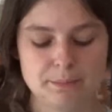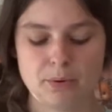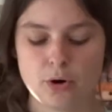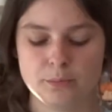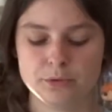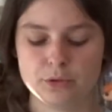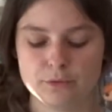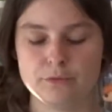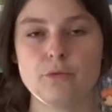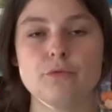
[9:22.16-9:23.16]
The prompt
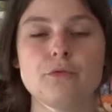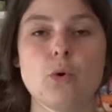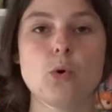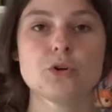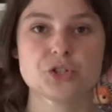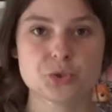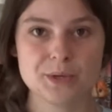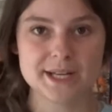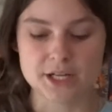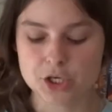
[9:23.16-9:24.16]
for
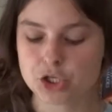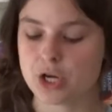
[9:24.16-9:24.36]
Swedish,